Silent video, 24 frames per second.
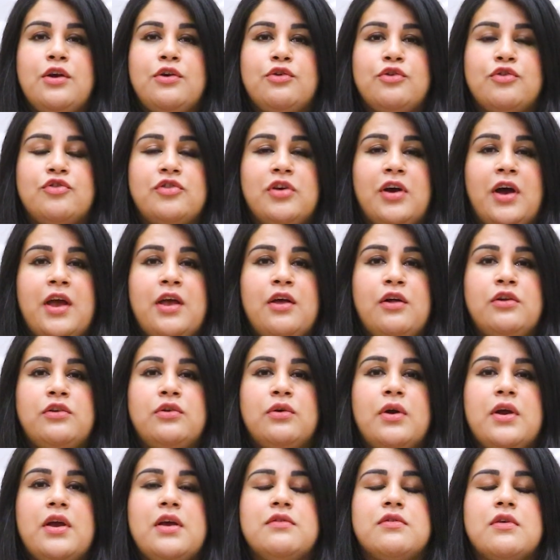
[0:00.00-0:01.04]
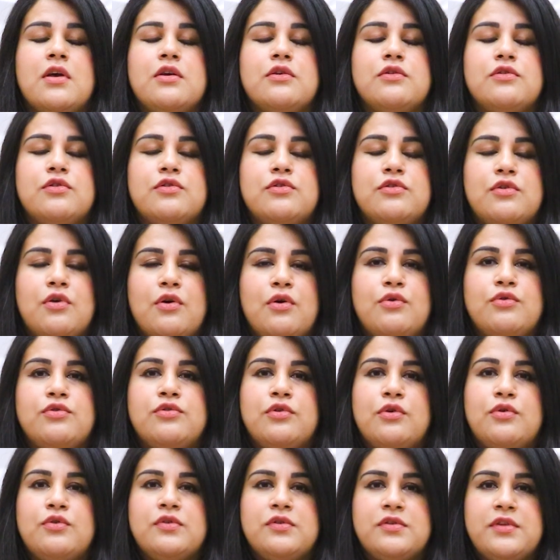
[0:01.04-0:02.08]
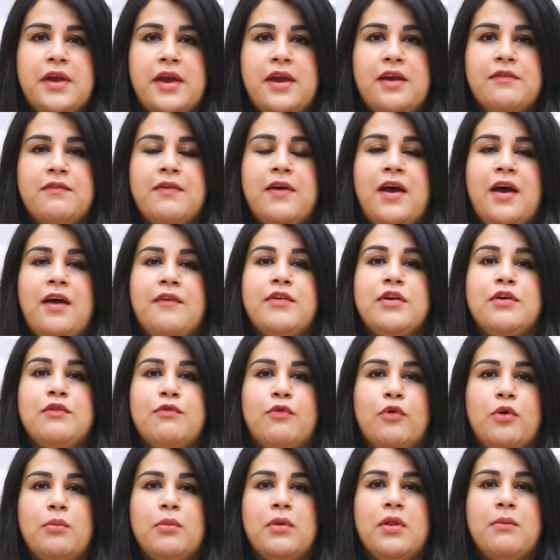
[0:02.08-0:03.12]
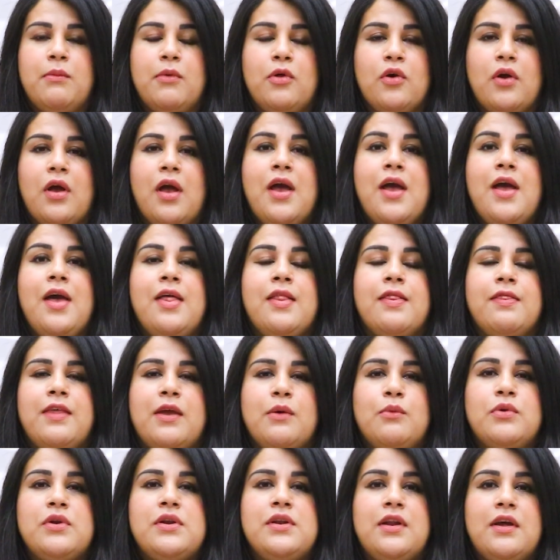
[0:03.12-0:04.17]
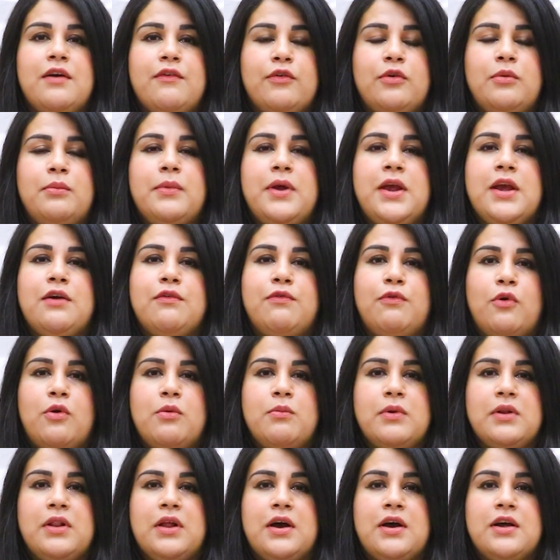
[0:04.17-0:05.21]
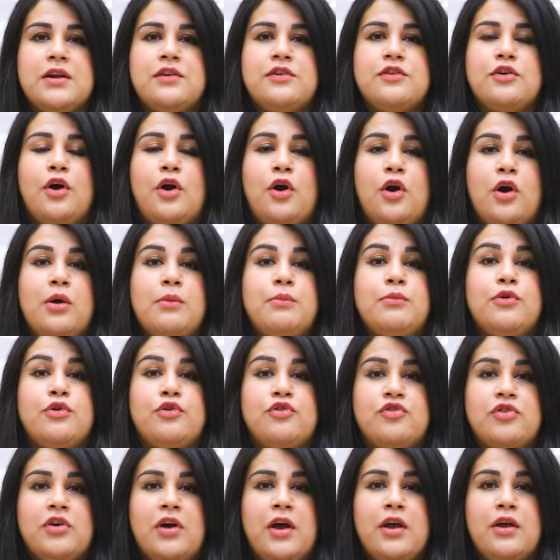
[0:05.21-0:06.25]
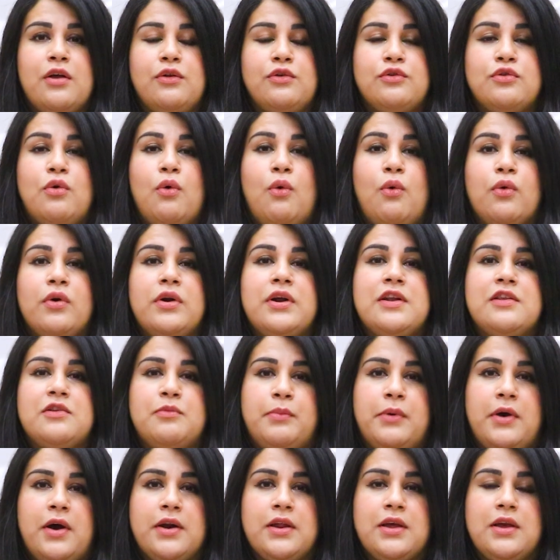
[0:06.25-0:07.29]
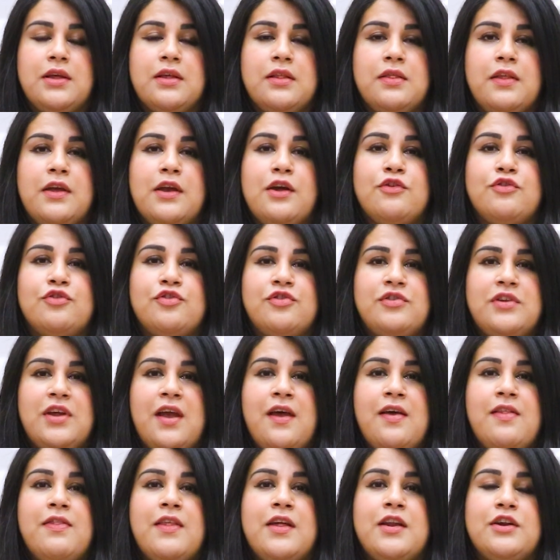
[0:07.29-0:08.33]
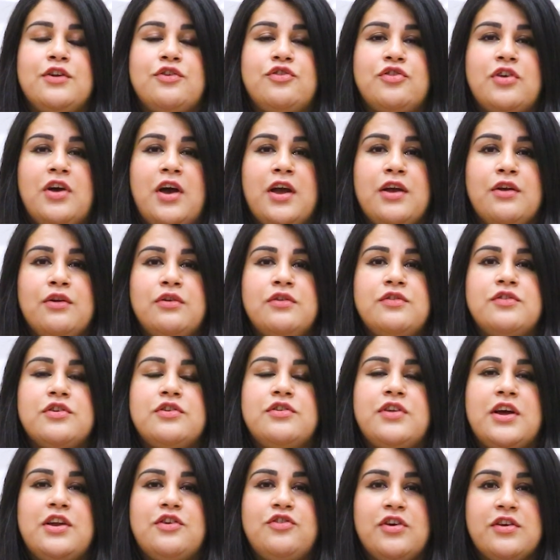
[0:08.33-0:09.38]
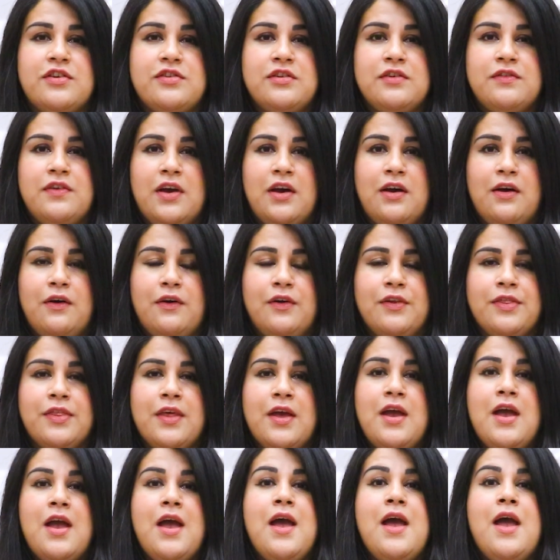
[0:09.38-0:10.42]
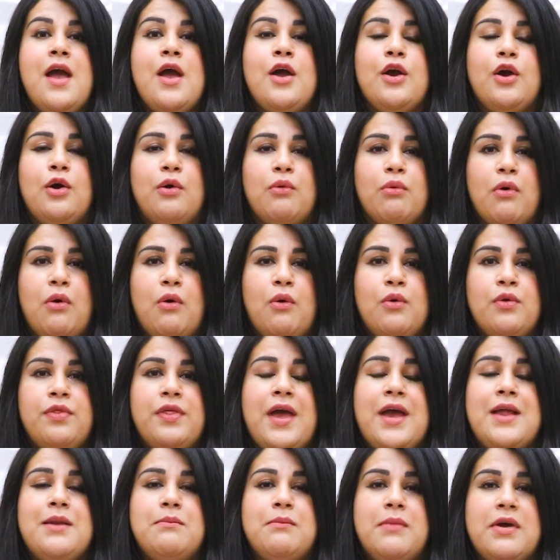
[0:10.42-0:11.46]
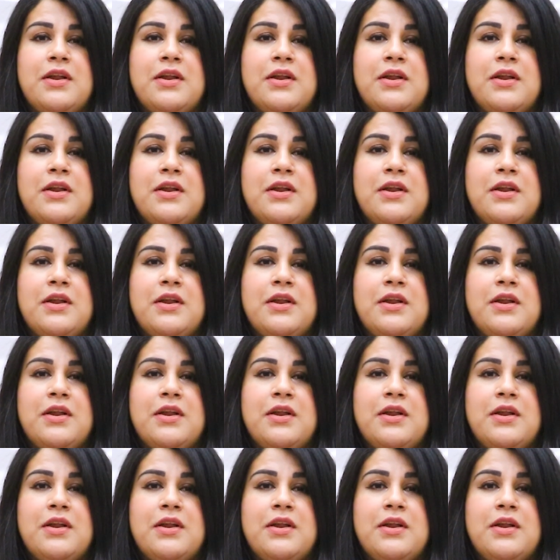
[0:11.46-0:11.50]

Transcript: your child is so safe having formula milk. They would never make formula to harm your child or its body. They understand that a child's digestive health, growth, and